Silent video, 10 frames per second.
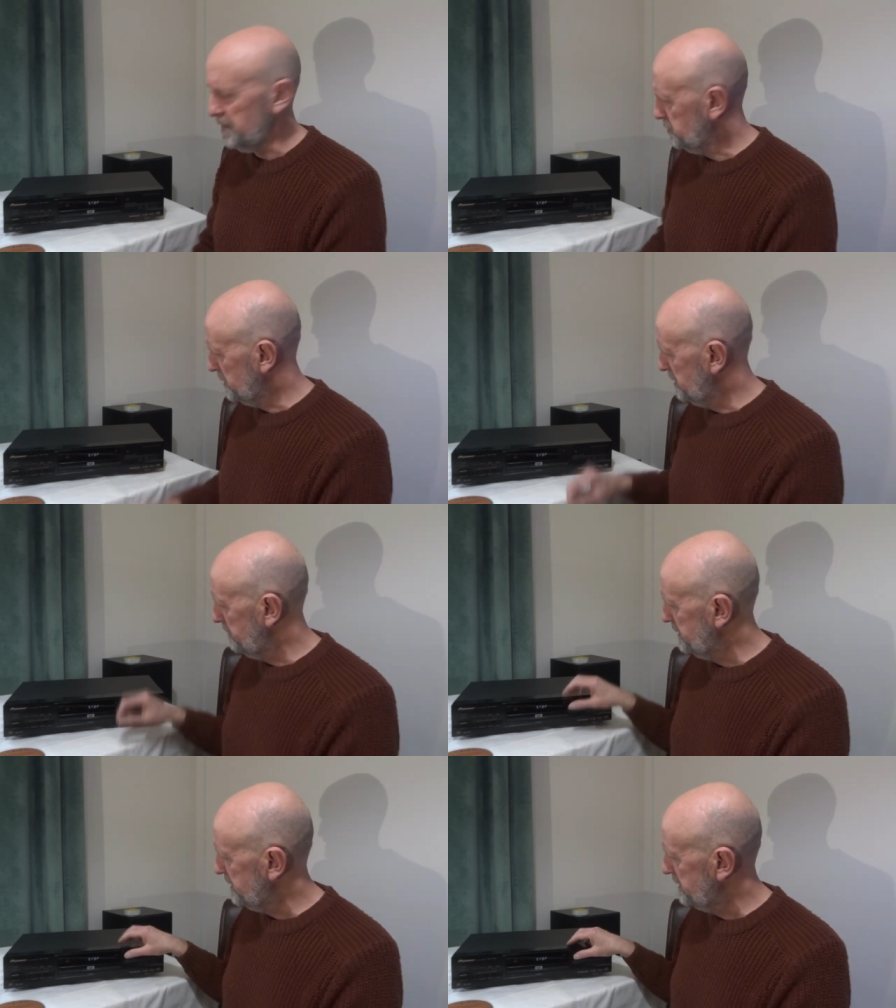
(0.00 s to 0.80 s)
This one is a
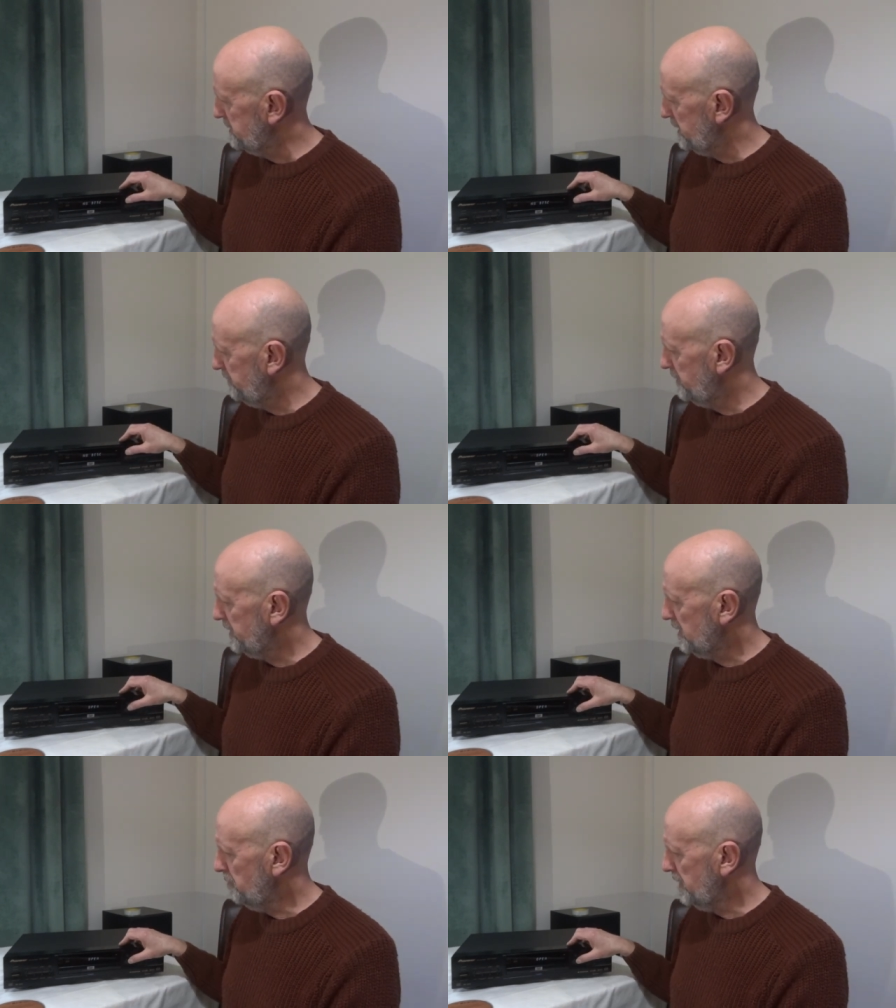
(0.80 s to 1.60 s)
bit sensitive, it'll
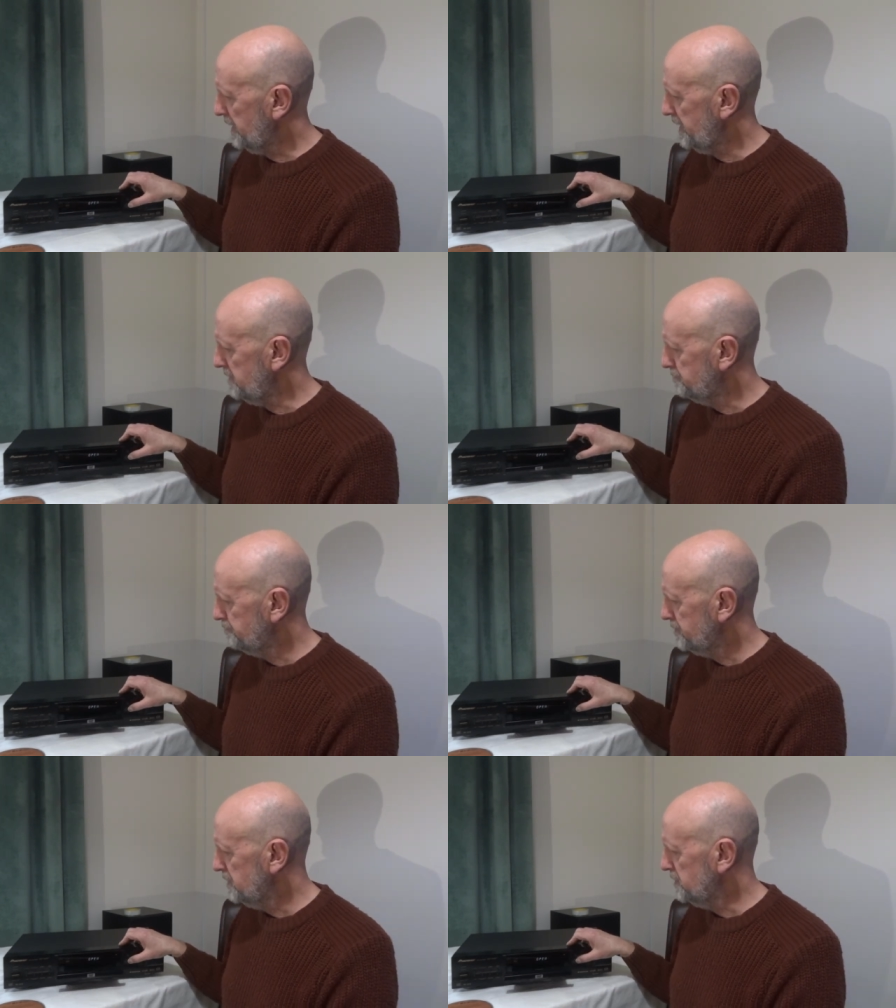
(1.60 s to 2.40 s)
go back in.
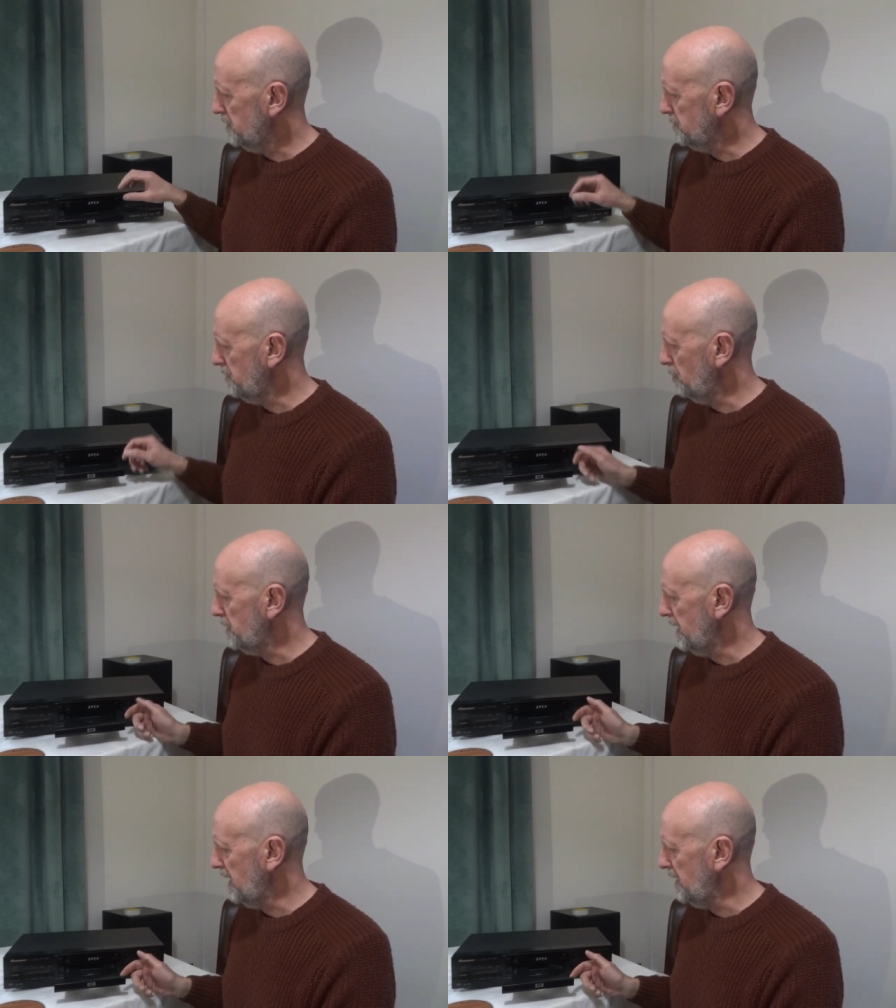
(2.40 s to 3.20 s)
So I'm going to hold
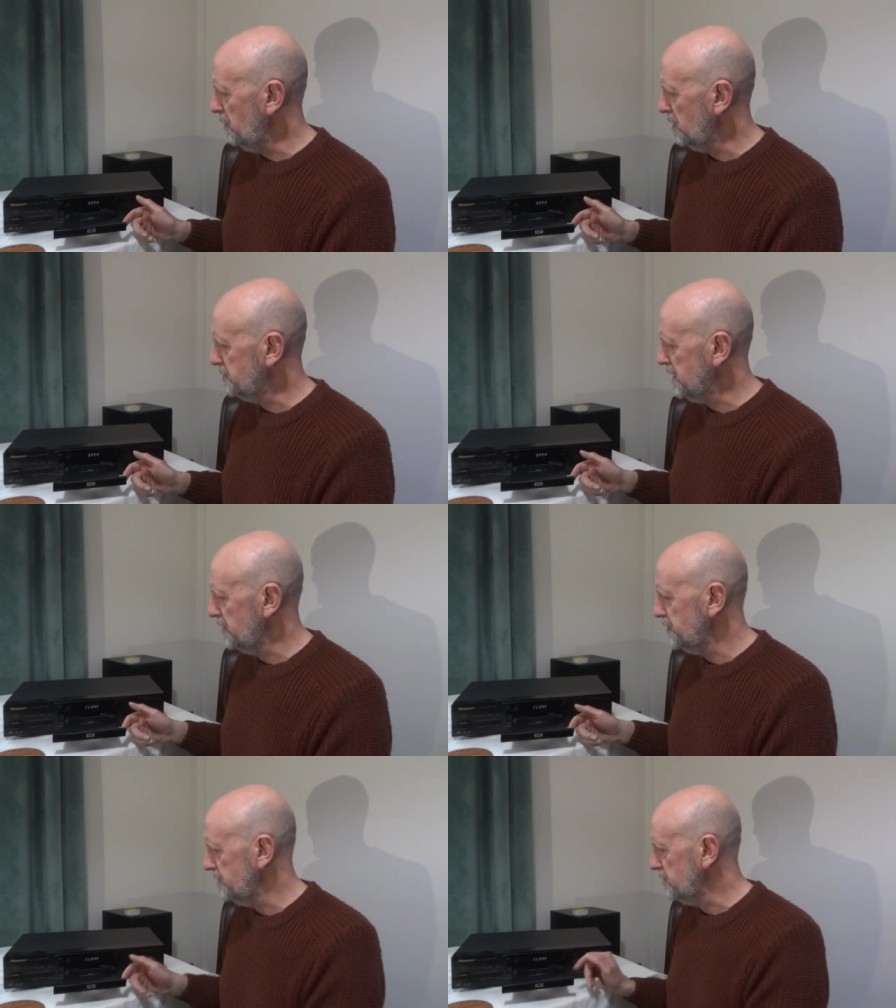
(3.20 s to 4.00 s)
it out here while I touch it.